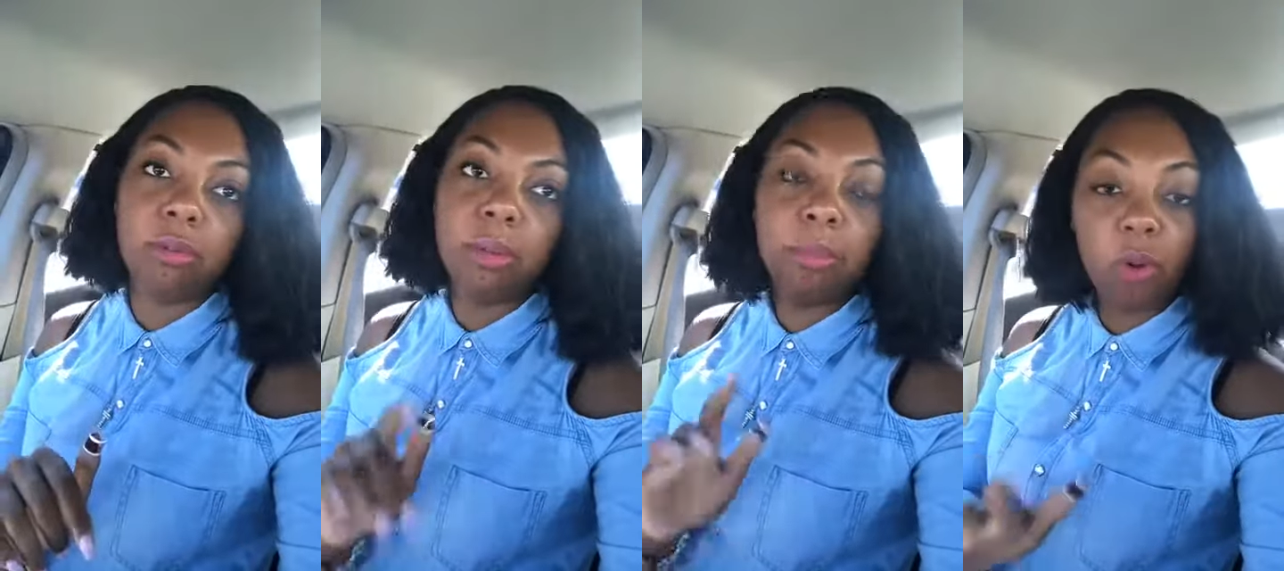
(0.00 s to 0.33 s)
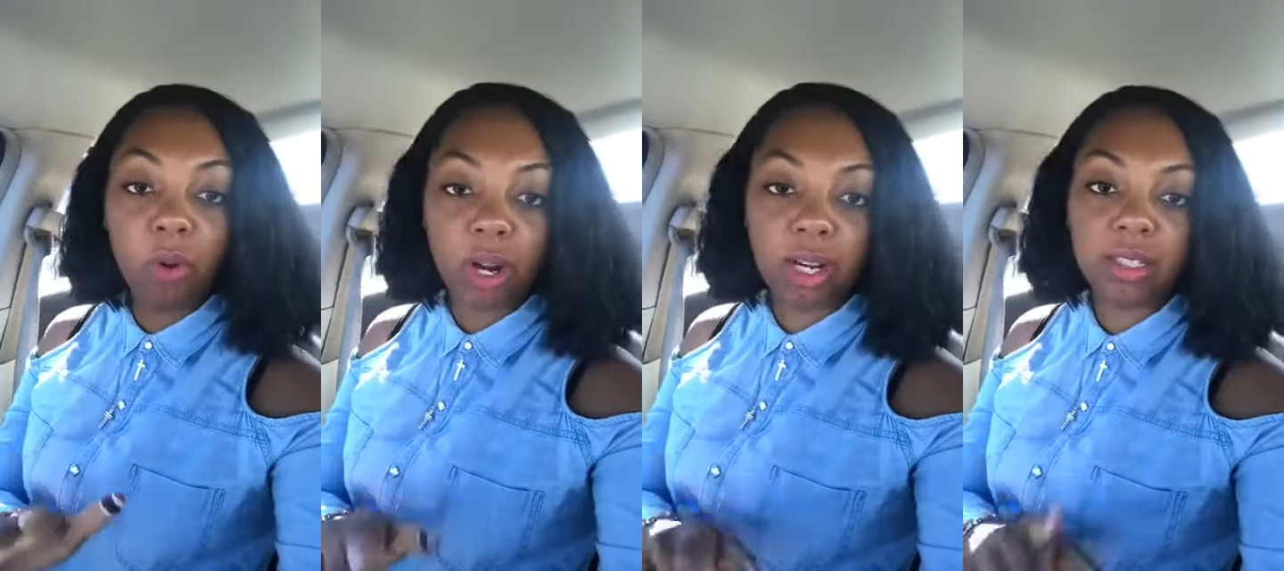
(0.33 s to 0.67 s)

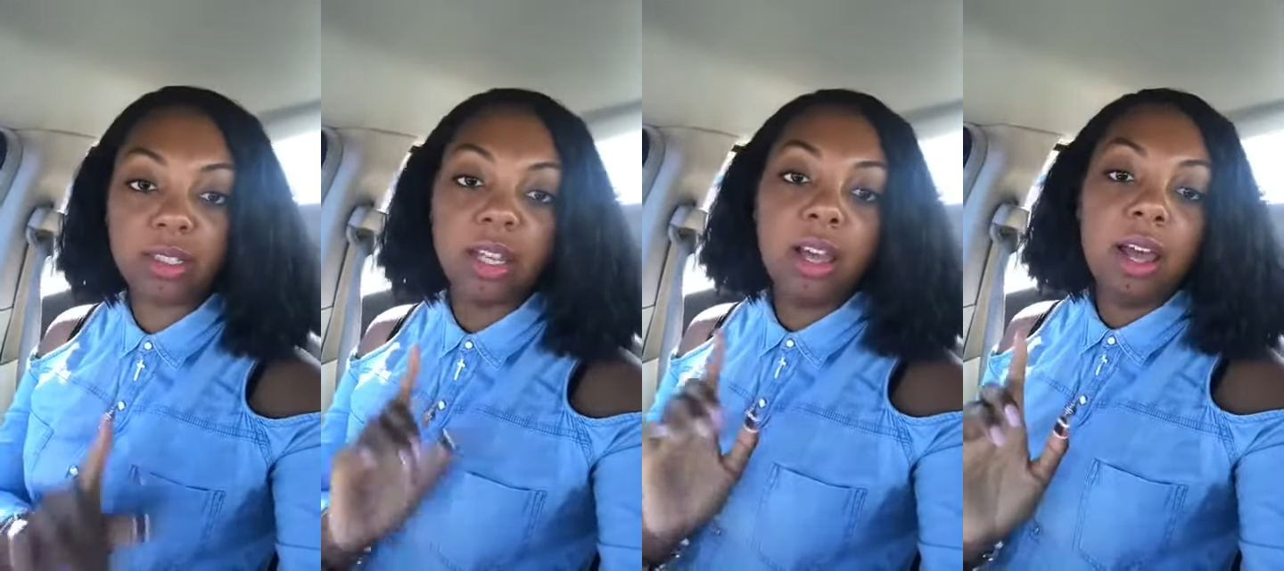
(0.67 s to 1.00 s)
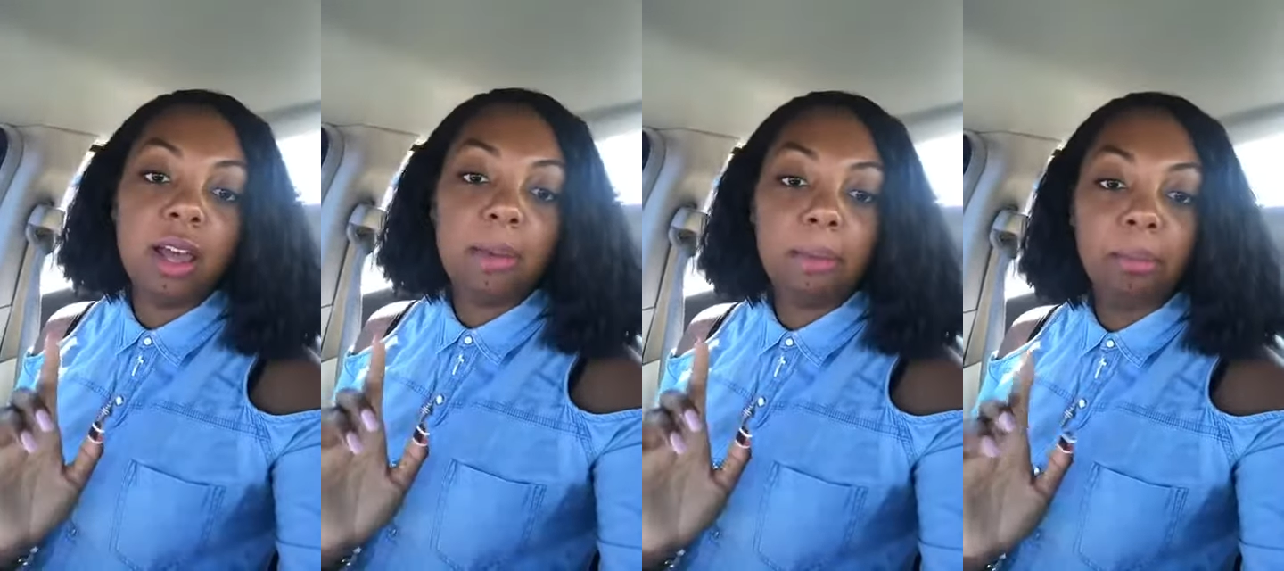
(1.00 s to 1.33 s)
report,
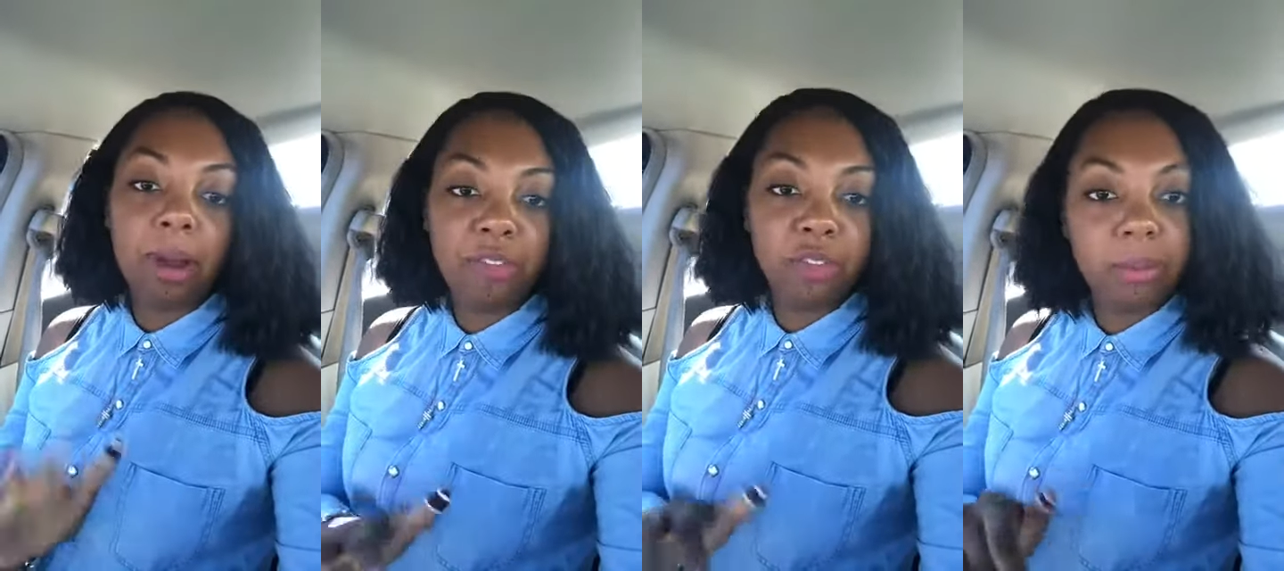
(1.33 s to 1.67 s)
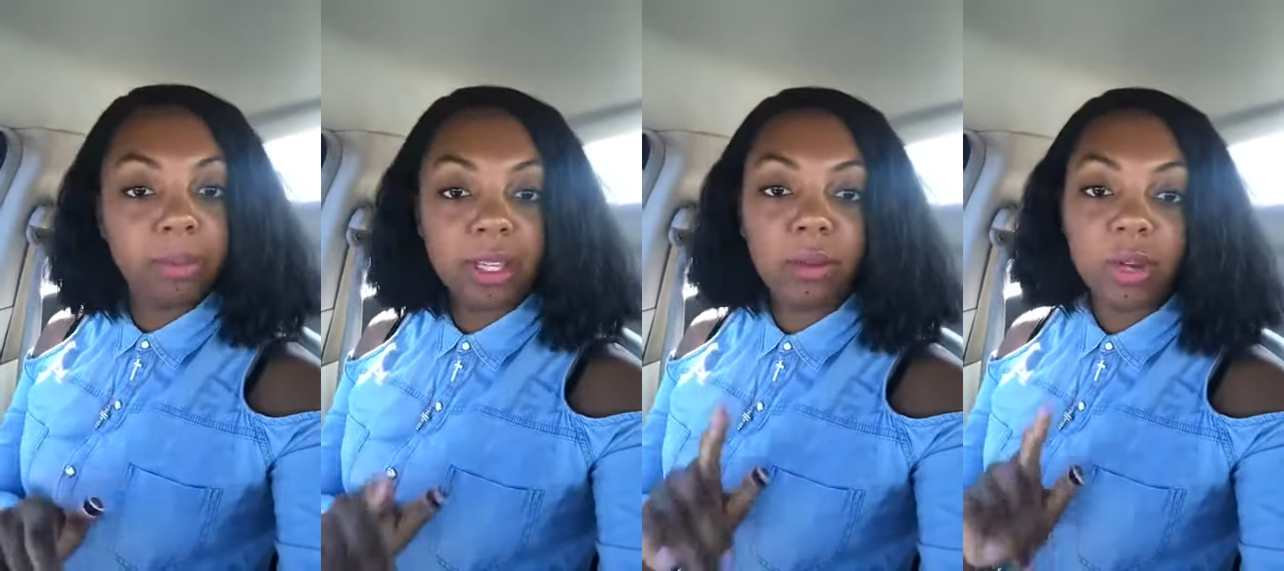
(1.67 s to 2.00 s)

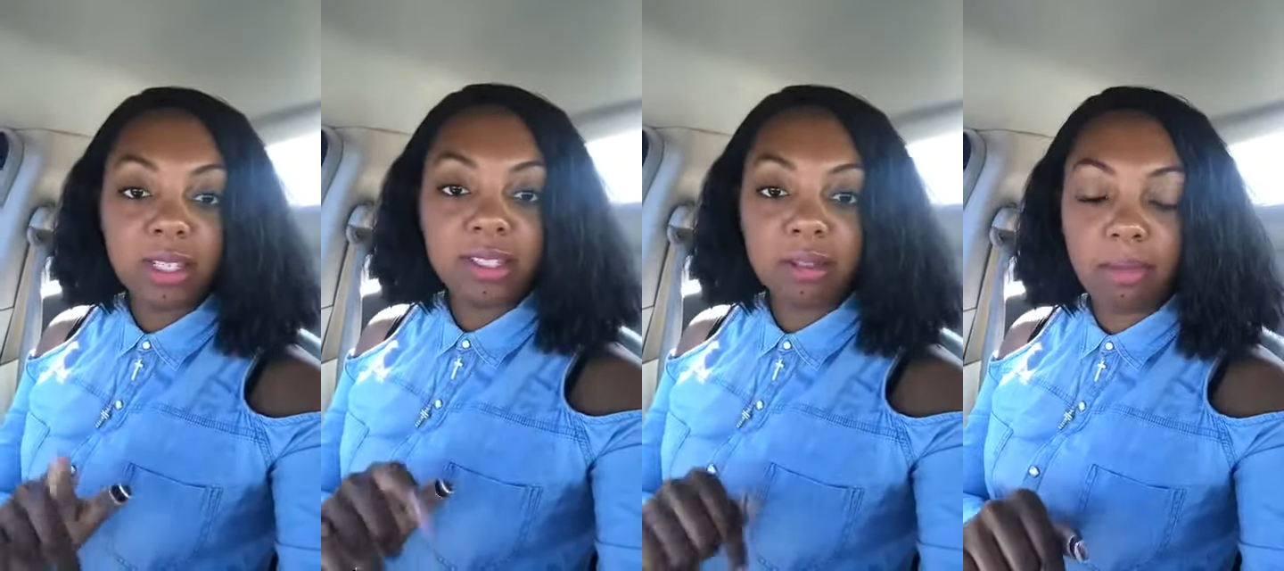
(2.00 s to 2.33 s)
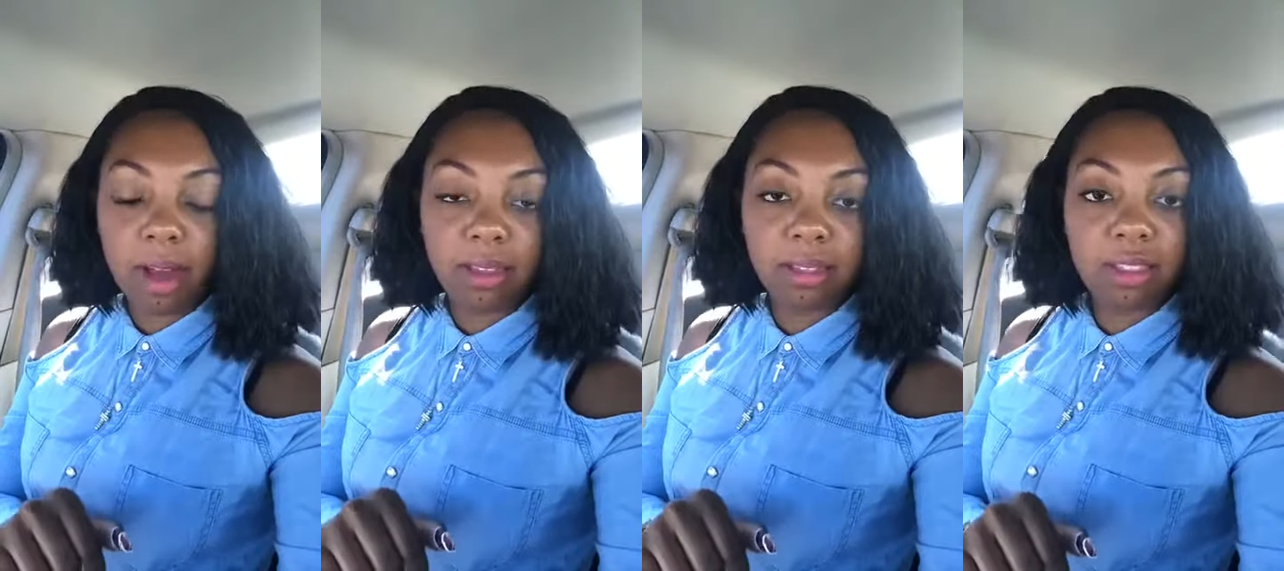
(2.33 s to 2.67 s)
preferably once a
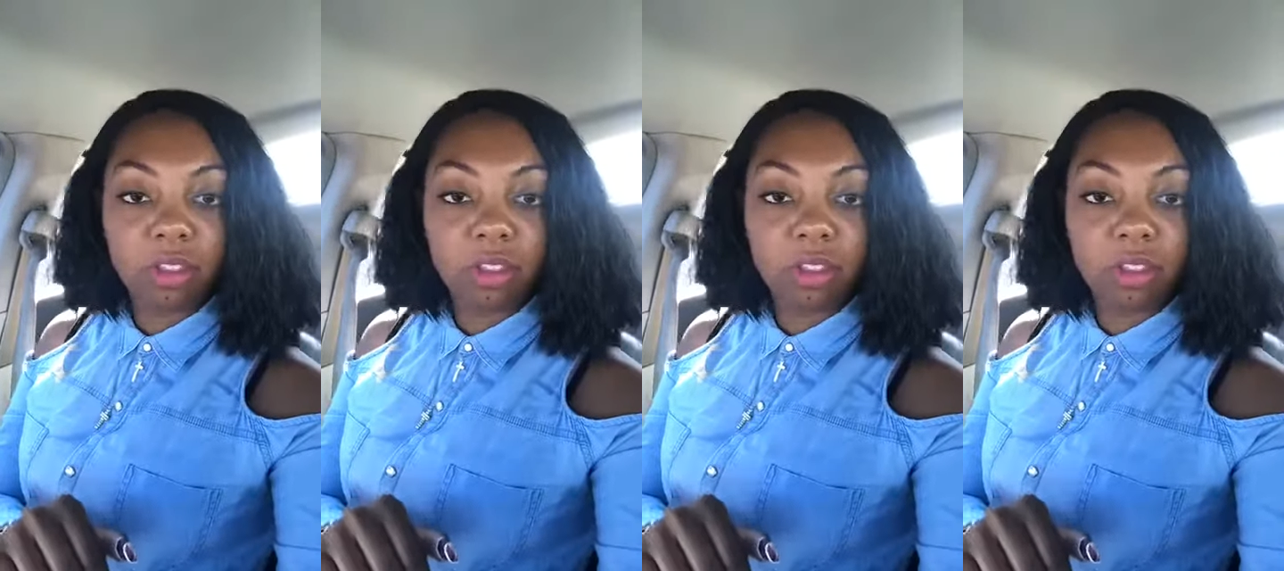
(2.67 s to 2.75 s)
month.